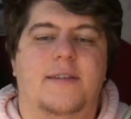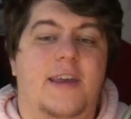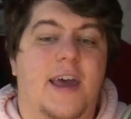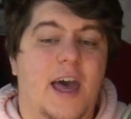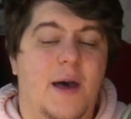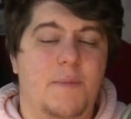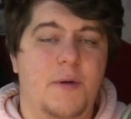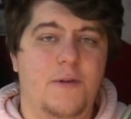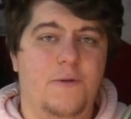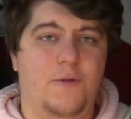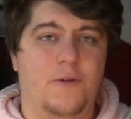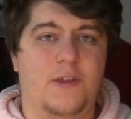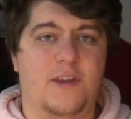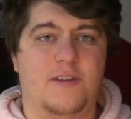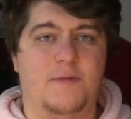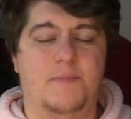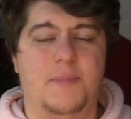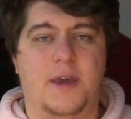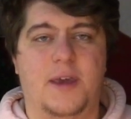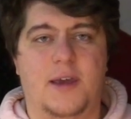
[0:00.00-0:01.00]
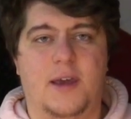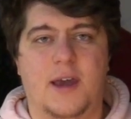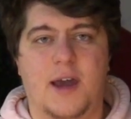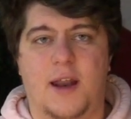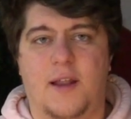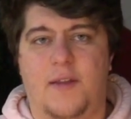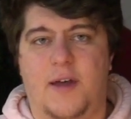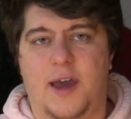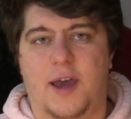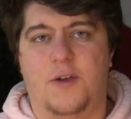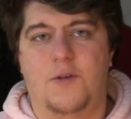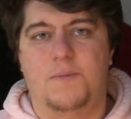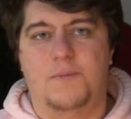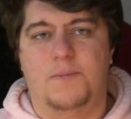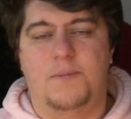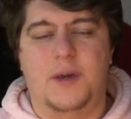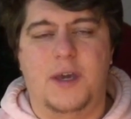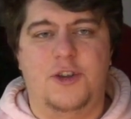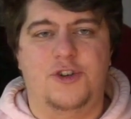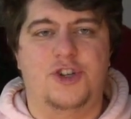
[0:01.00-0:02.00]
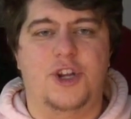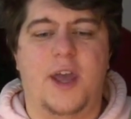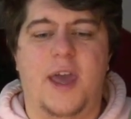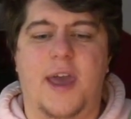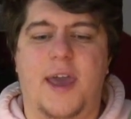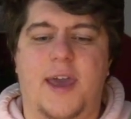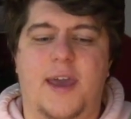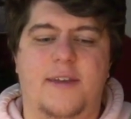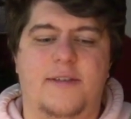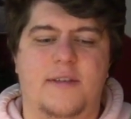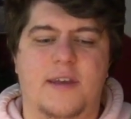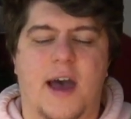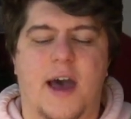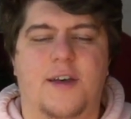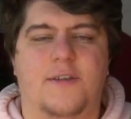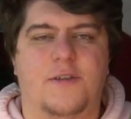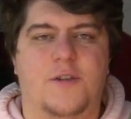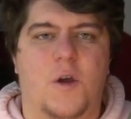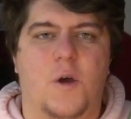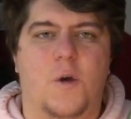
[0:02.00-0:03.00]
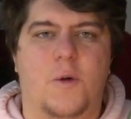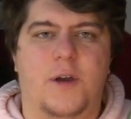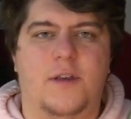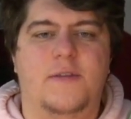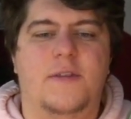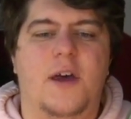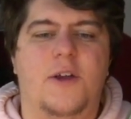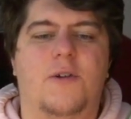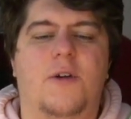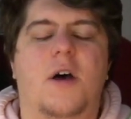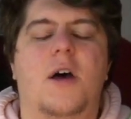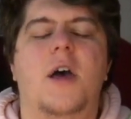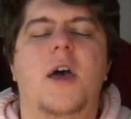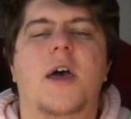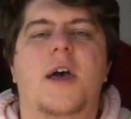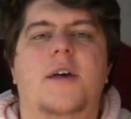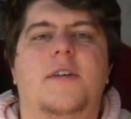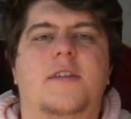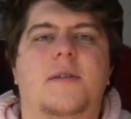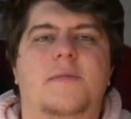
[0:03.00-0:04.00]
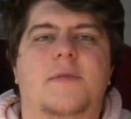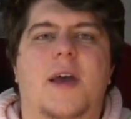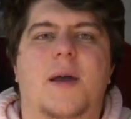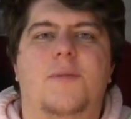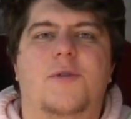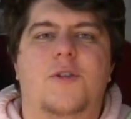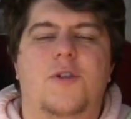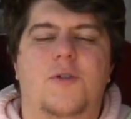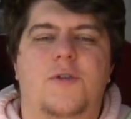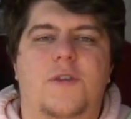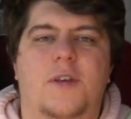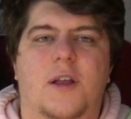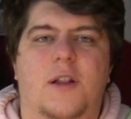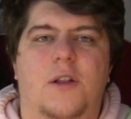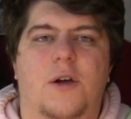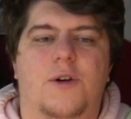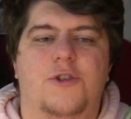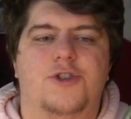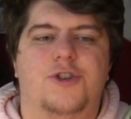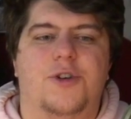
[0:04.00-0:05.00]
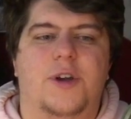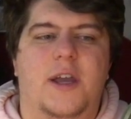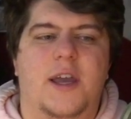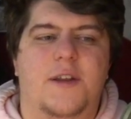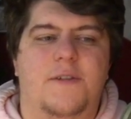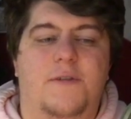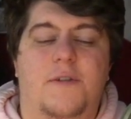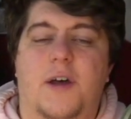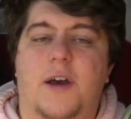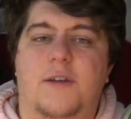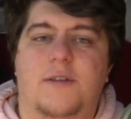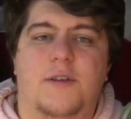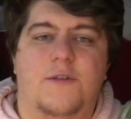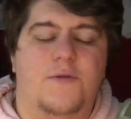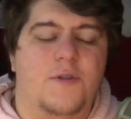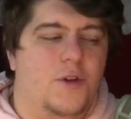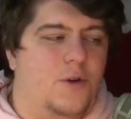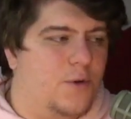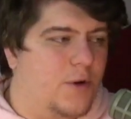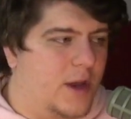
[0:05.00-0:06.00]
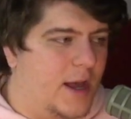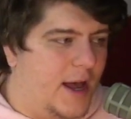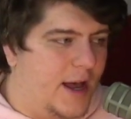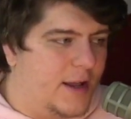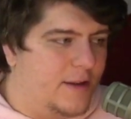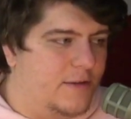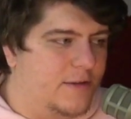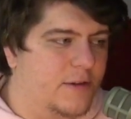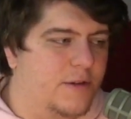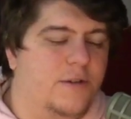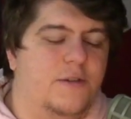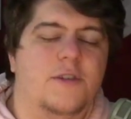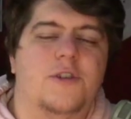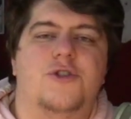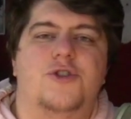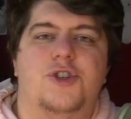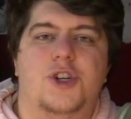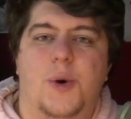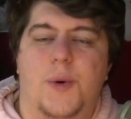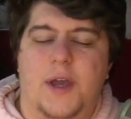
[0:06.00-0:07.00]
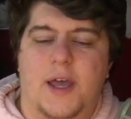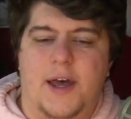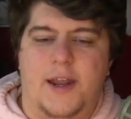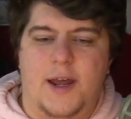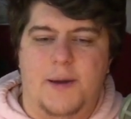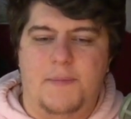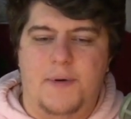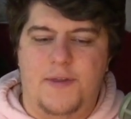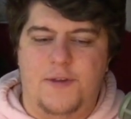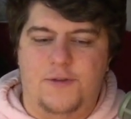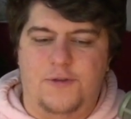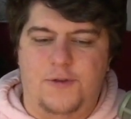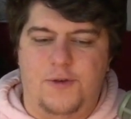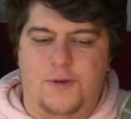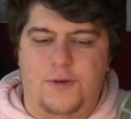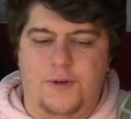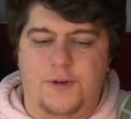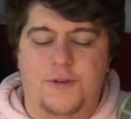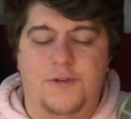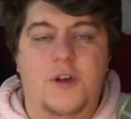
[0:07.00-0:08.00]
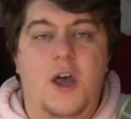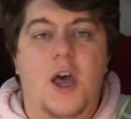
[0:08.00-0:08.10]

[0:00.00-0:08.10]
happen for these big kind of like B J's, Costco, et cetera. Sometimes you do see a larger influx of new consoles showing on up in the stores.